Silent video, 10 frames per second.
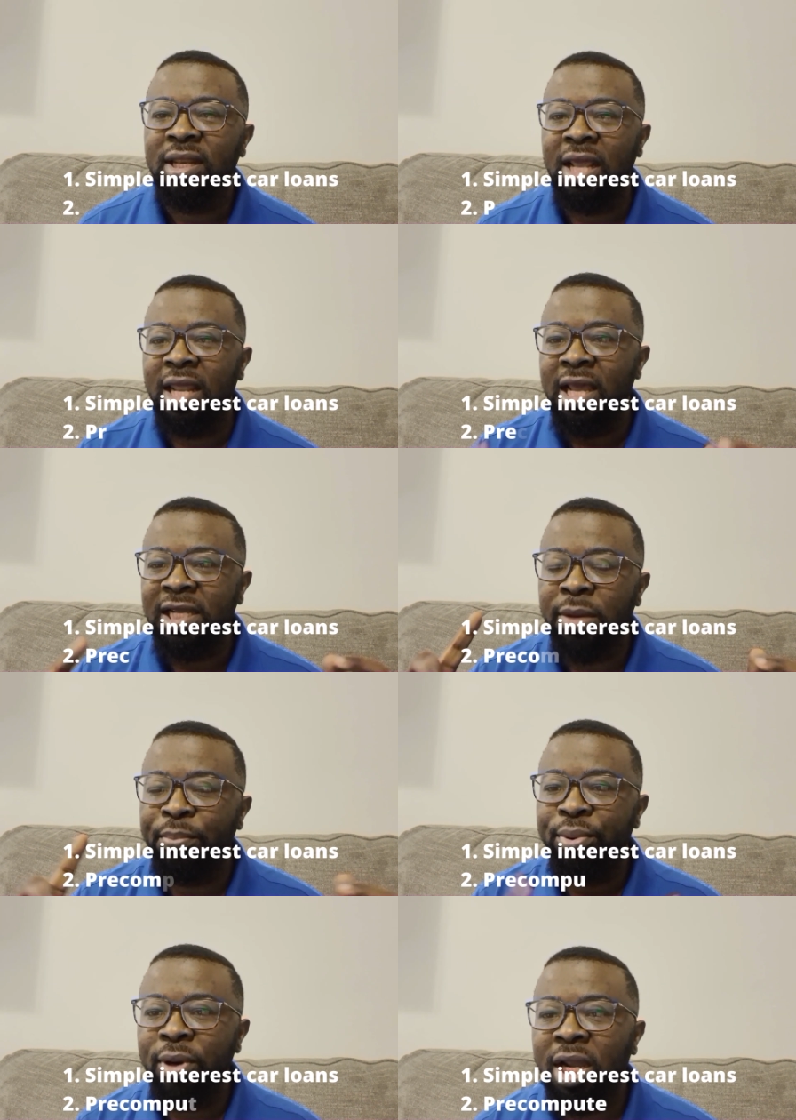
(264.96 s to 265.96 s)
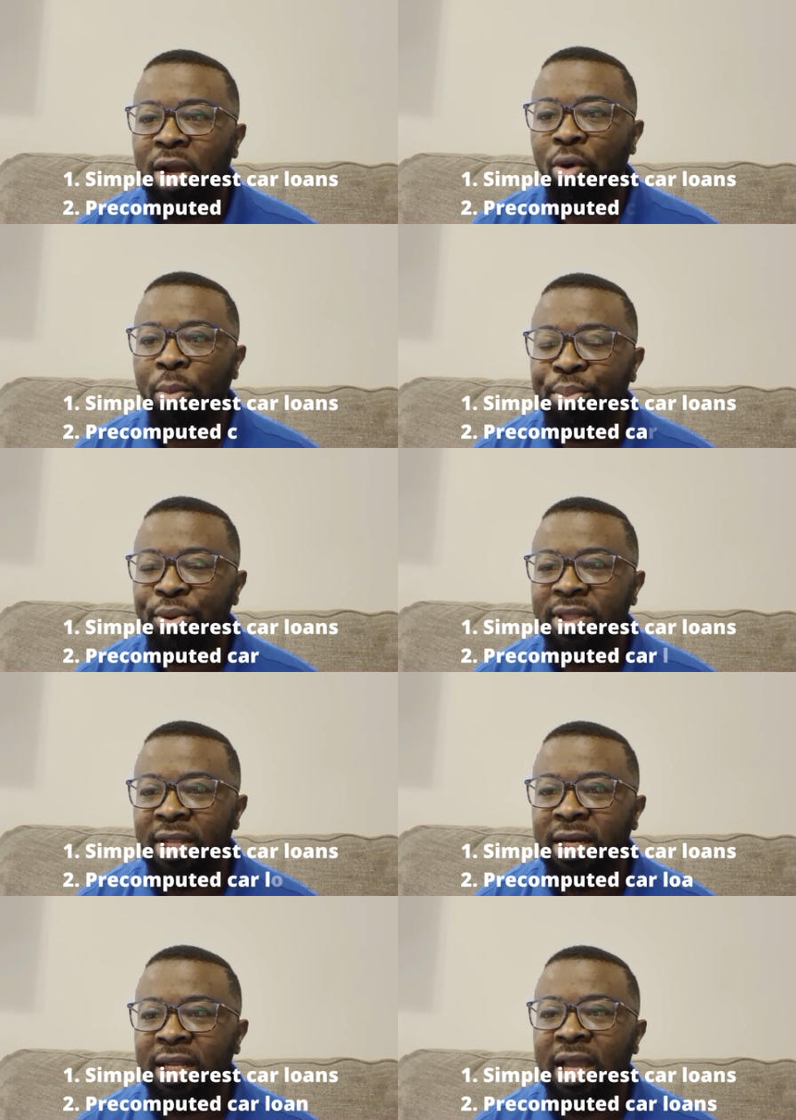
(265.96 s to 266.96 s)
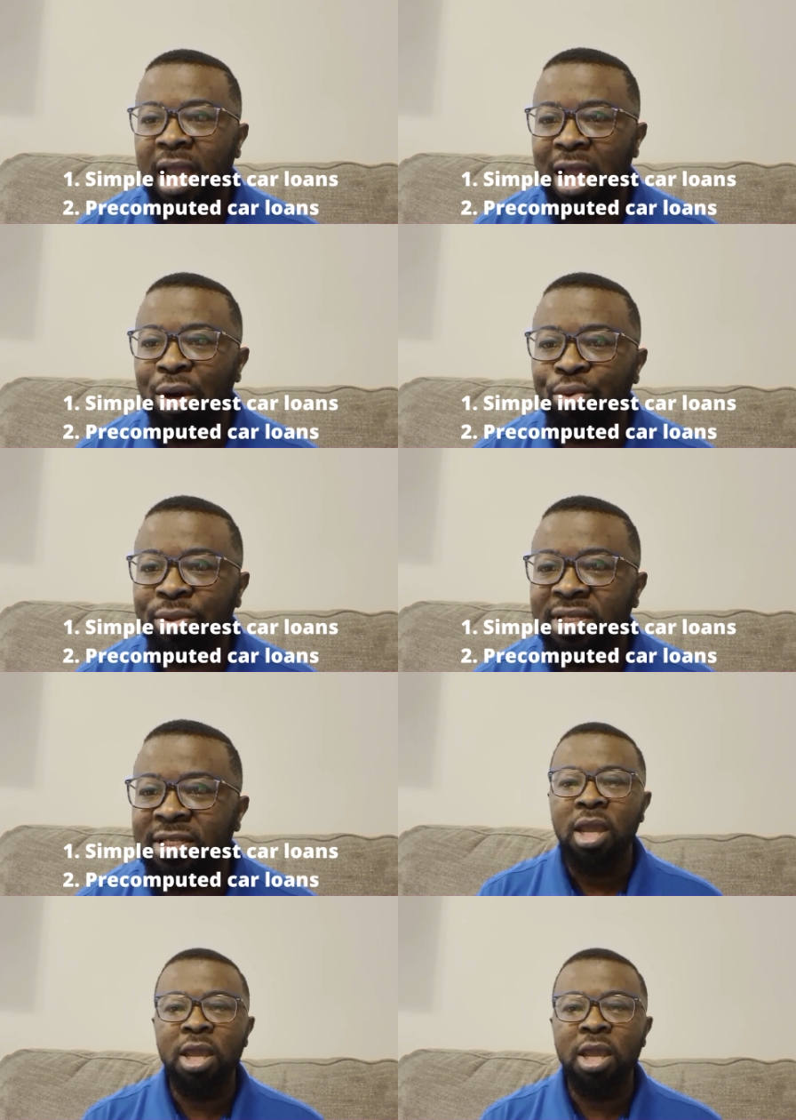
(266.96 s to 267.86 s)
Then there's a pre-computed car loans.